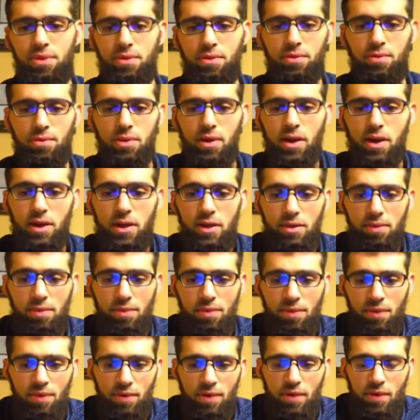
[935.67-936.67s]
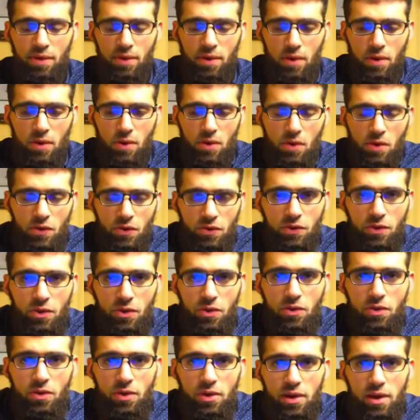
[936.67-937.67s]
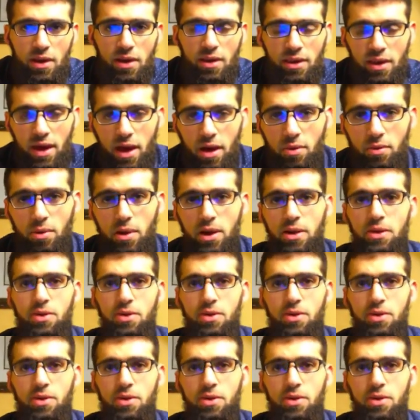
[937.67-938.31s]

Right? So in that way,